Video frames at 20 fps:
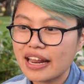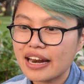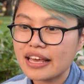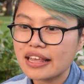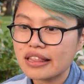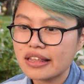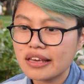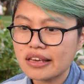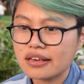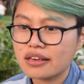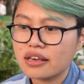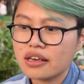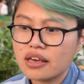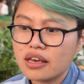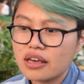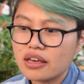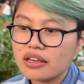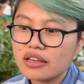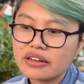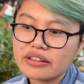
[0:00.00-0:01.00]
And I think
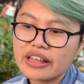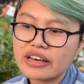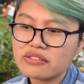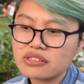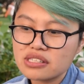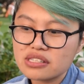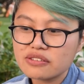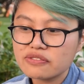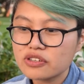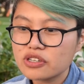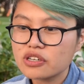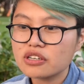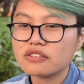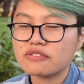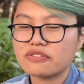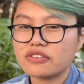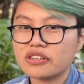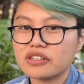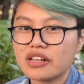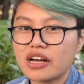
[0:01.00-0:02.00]
that was
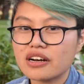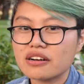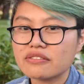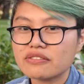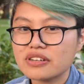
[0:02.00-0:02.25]
difficult for a lot